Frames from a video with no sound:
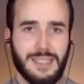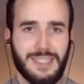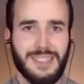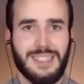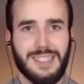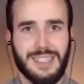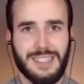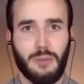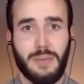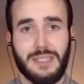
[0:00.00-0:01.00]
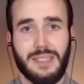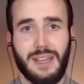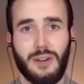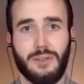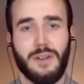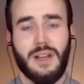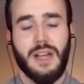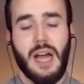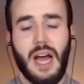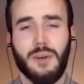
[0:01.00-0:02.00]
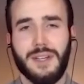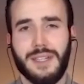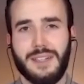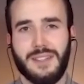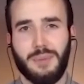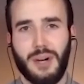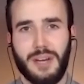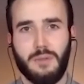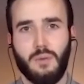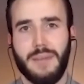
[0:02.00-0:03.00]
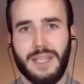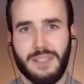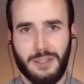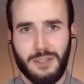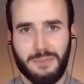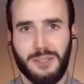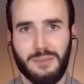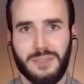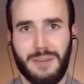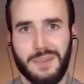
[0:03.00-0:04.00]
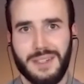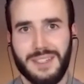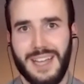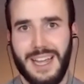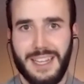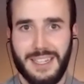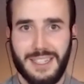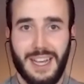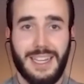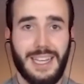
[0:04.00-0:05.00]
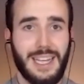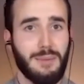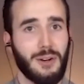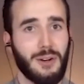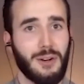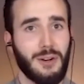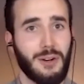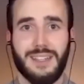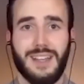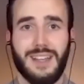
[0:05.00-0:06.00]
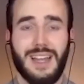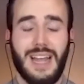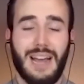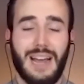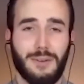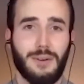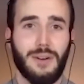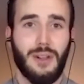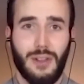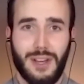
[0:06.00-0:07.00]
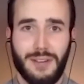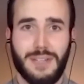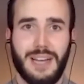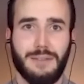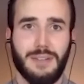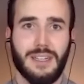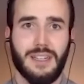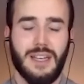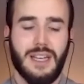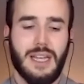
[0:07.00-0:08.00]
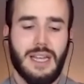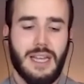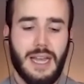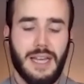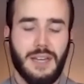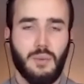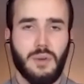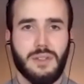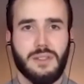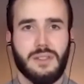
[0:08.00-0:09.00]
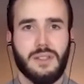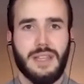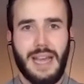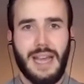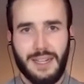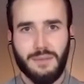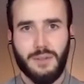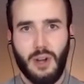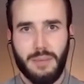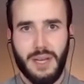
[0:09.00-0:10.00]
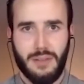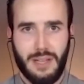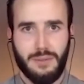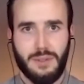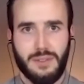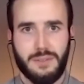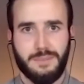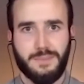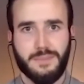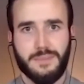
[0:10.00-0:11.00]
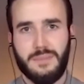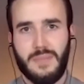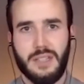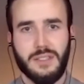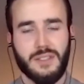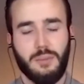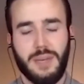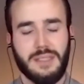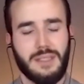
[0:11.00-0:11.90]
testing these things out myself, I wanted to get to the bottom of what makes a good mushroom supplement. And I came across it after a lot of diving, and it was the active compound levels. So